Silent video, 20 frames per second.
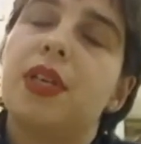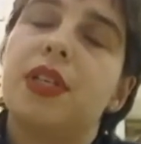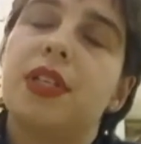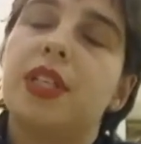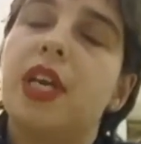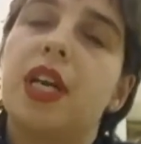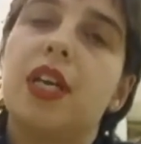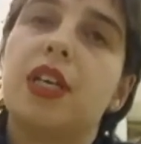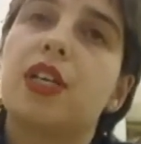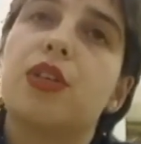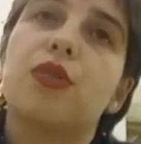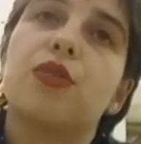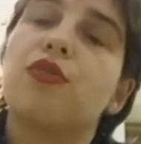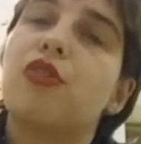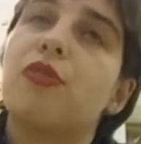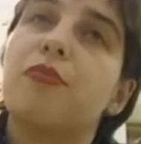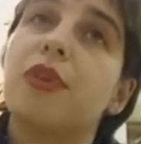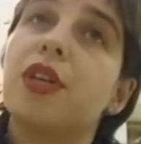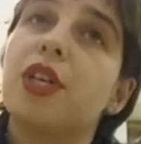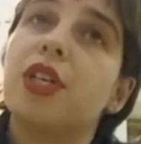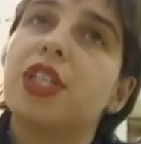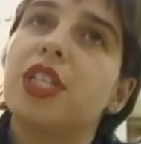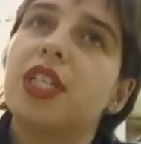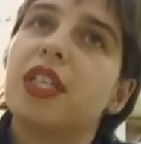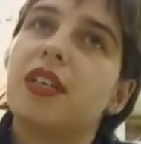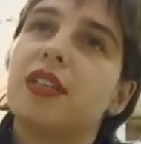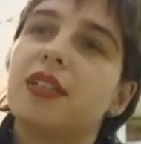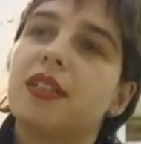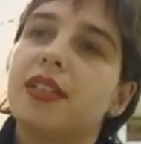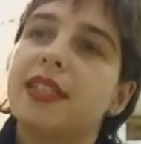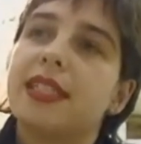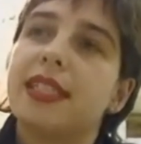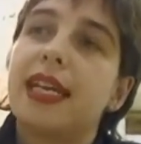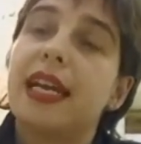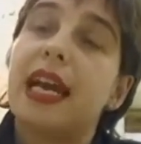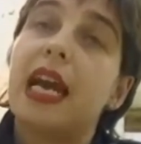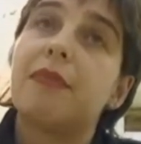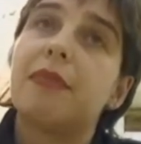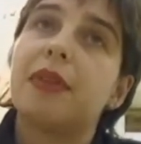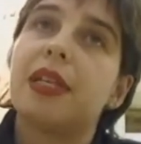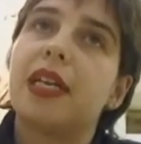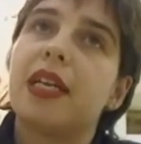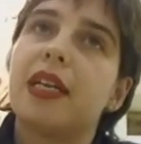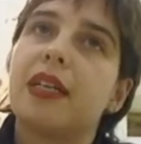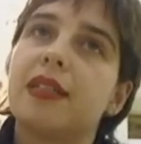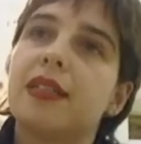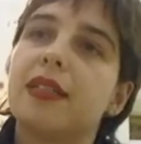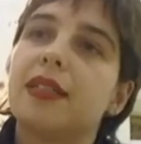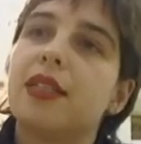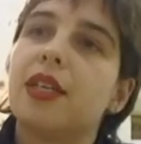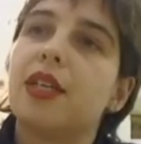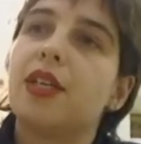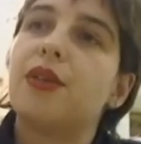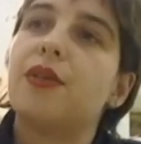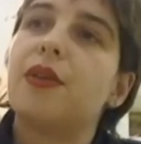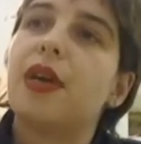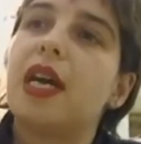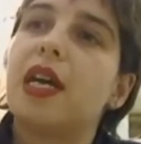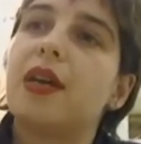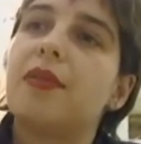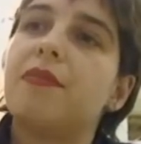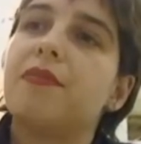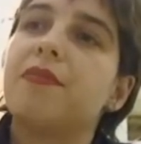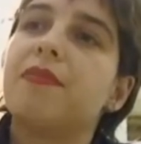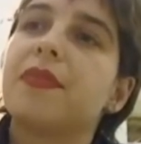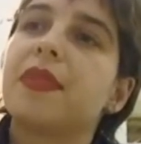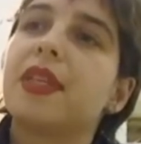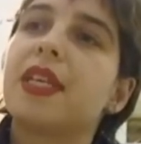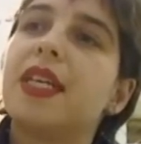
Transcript: younger or emerging artists like Abigail. So, um,